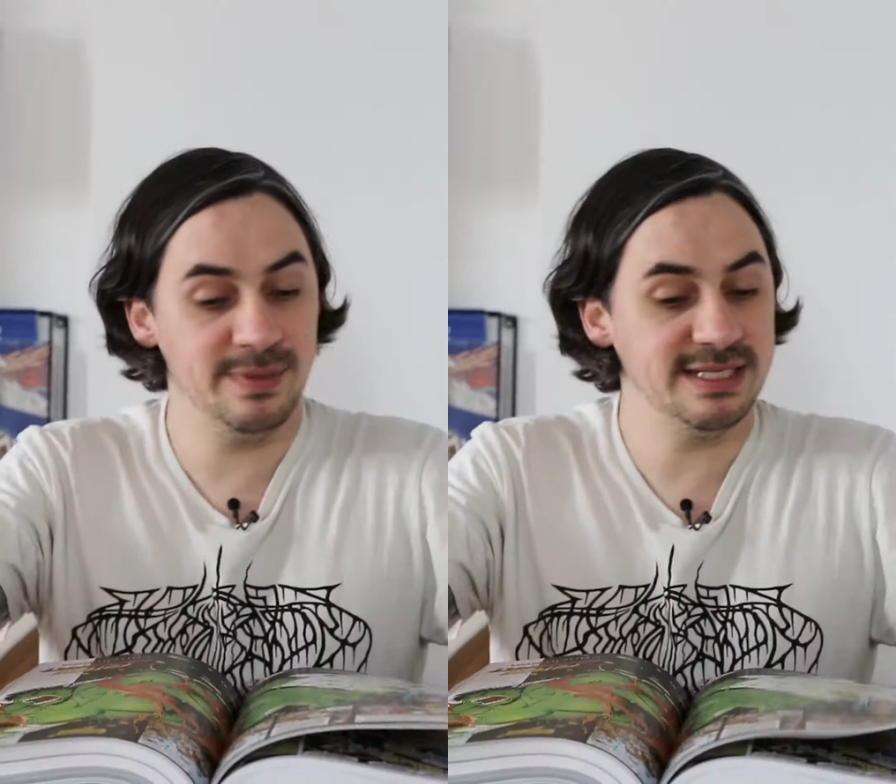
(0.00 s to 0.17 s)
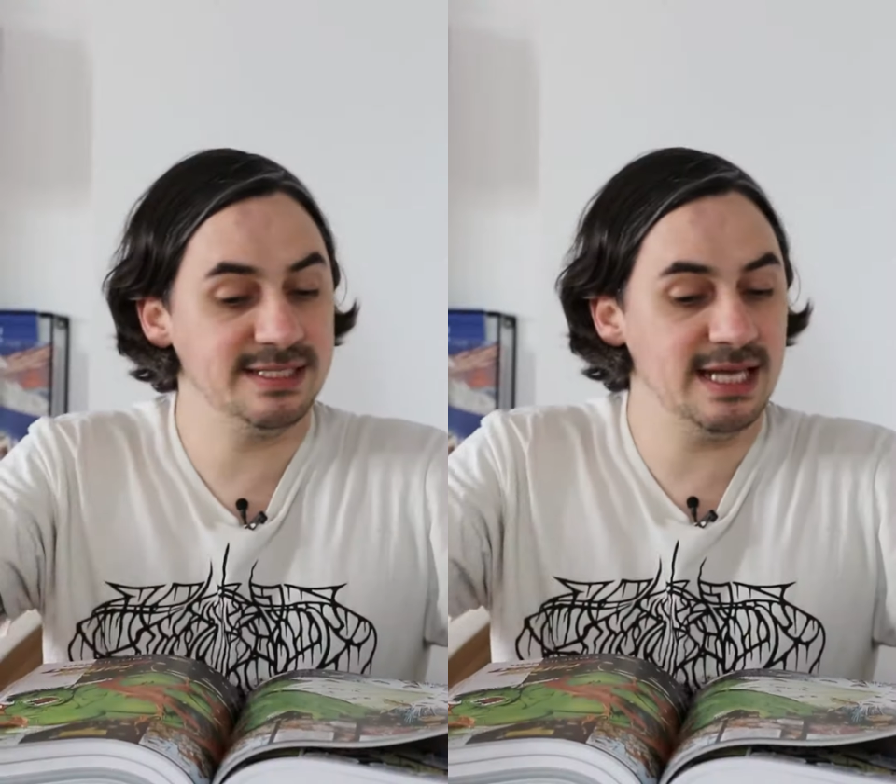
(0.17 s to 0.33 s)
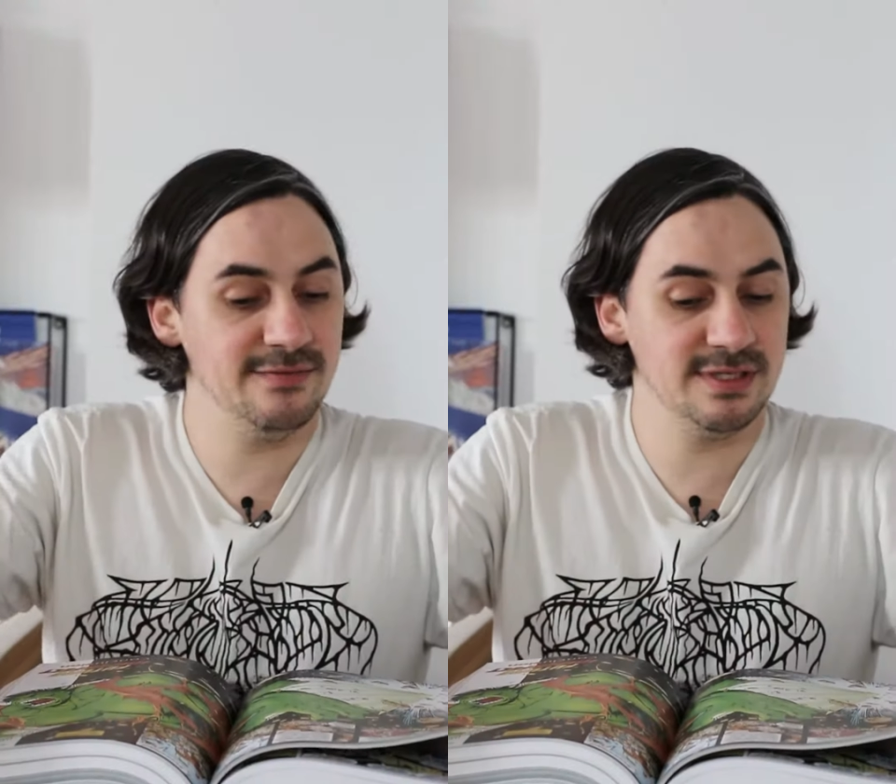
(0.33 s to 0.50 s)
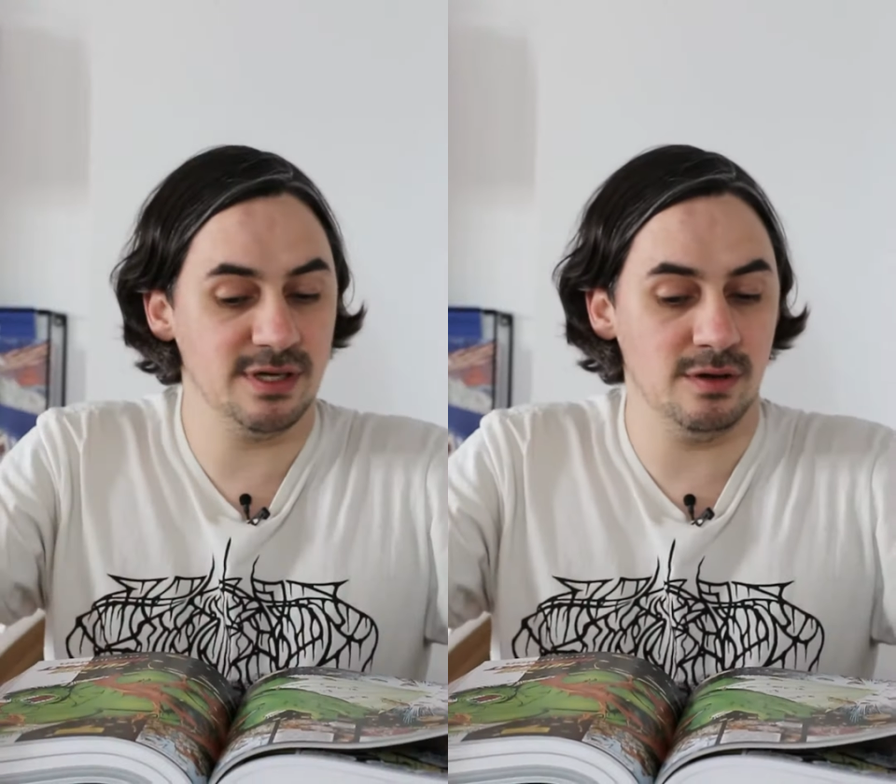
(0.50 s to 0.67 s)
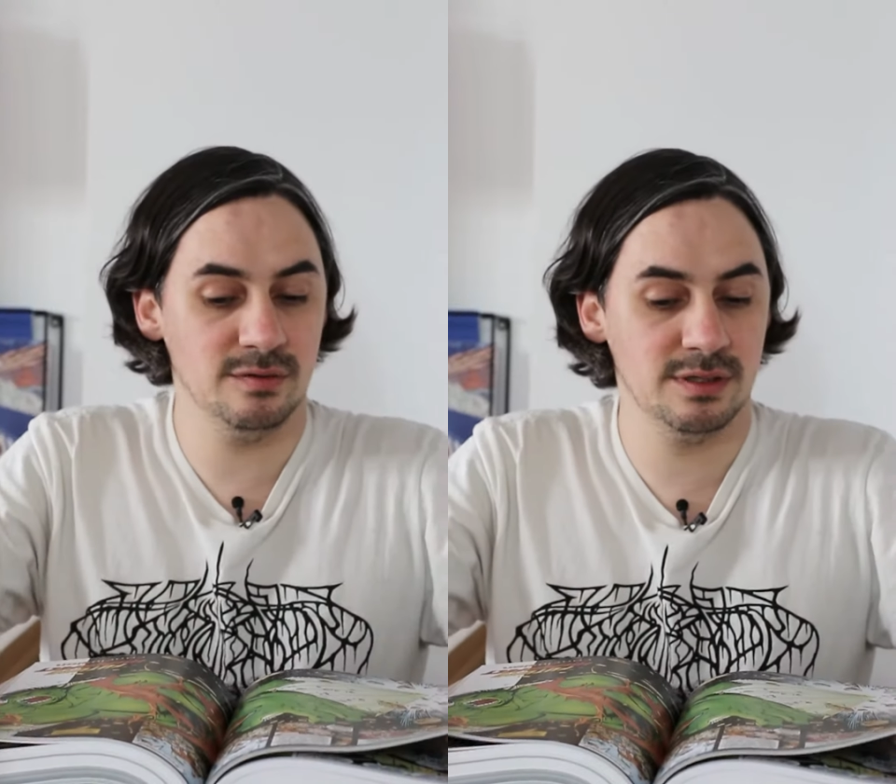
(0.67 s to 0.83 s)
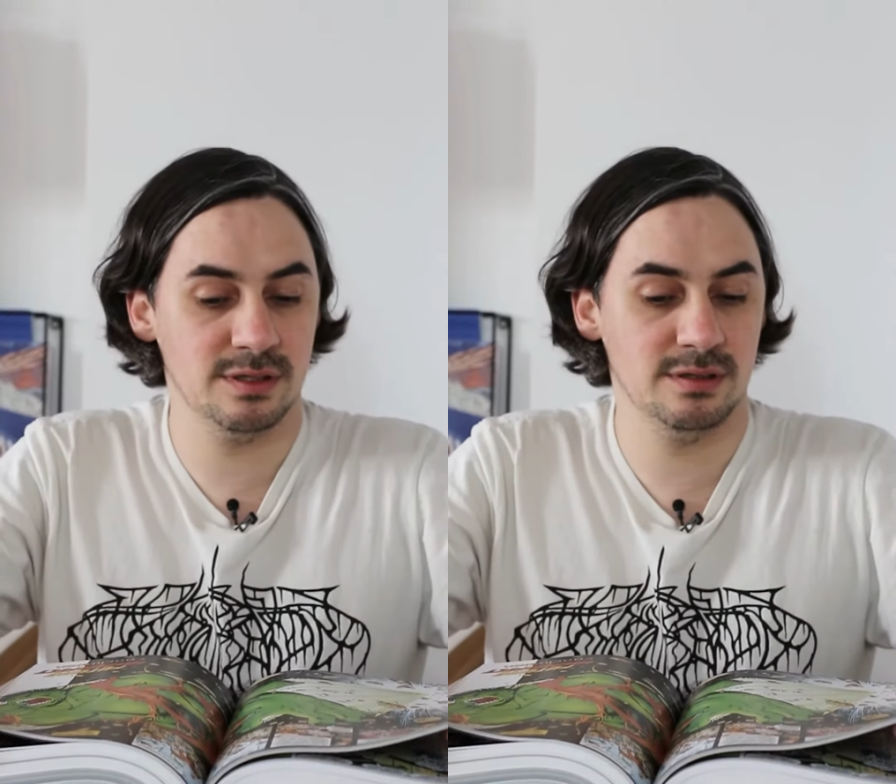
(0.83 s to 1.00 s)
Peter David's
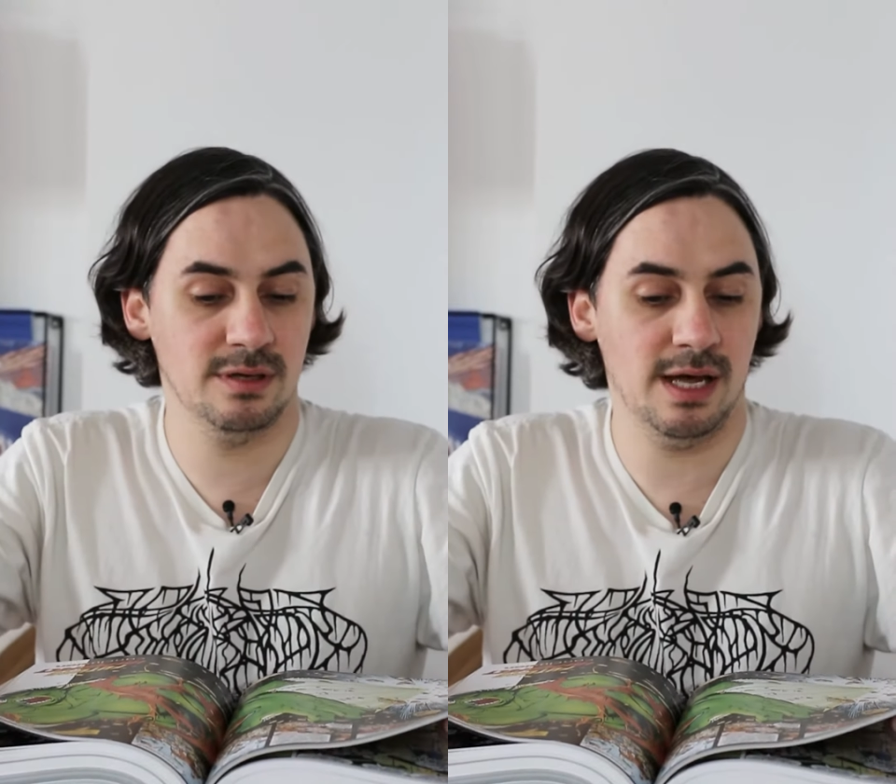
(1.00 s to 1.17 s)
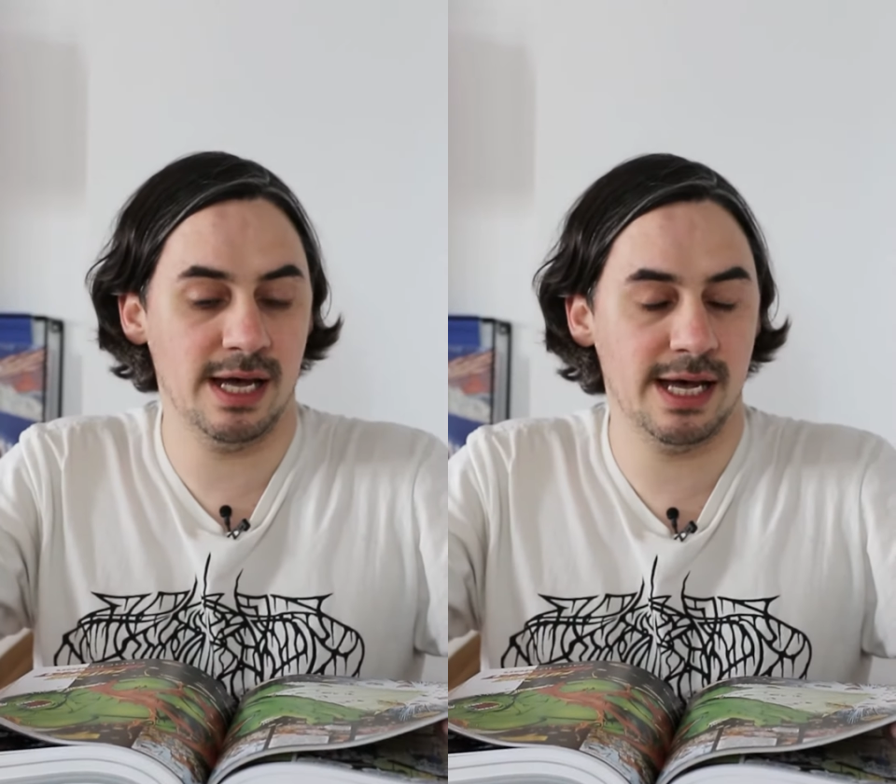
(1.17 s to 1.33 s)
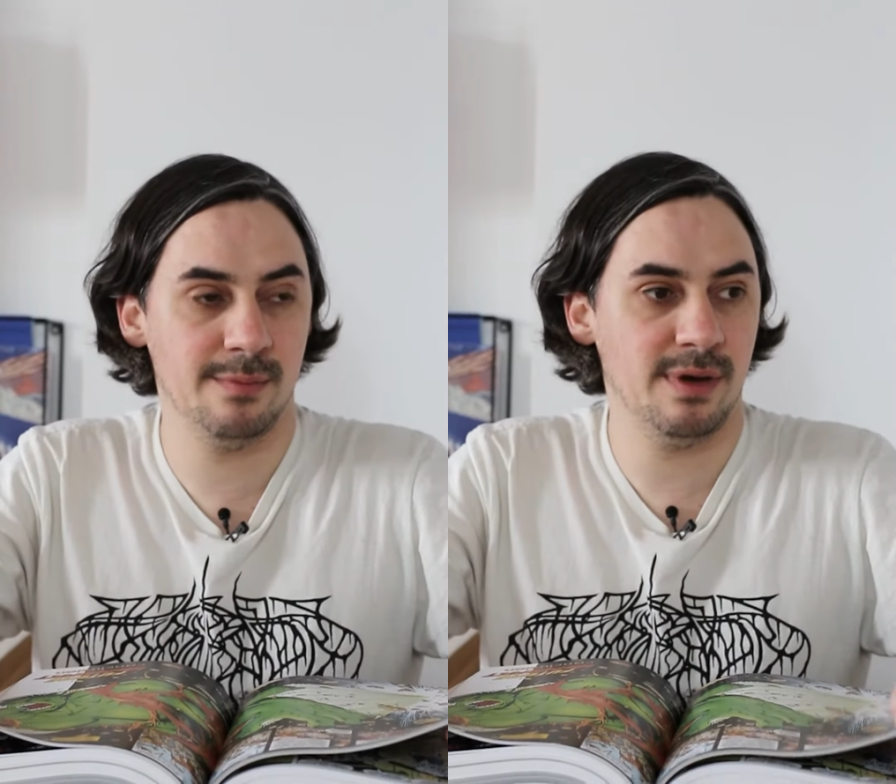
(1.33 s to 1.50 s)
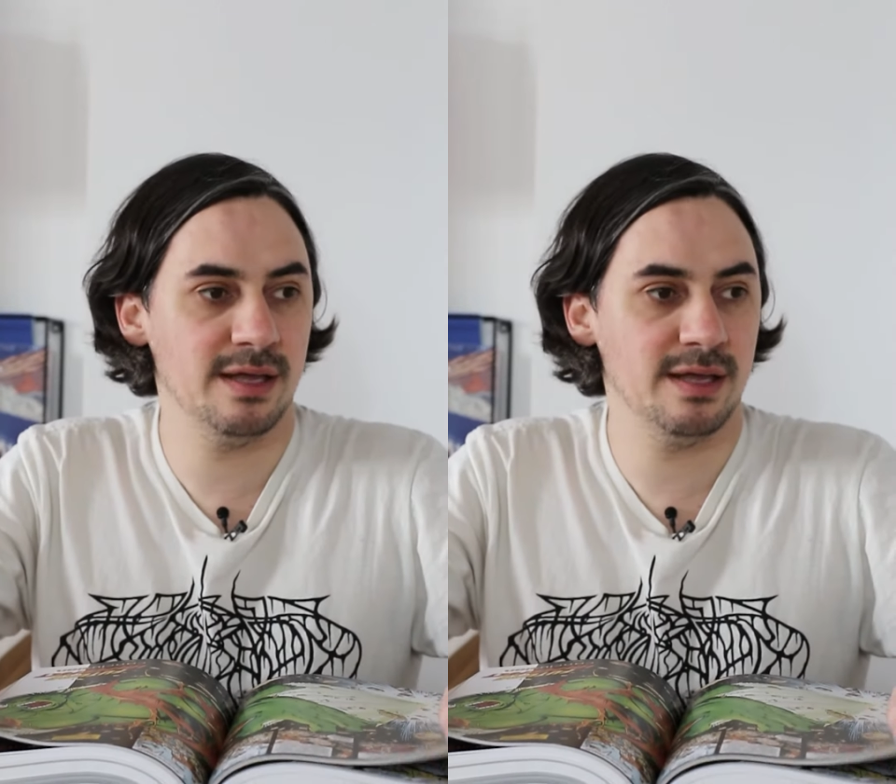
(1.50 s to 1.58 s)
Hulk. Um,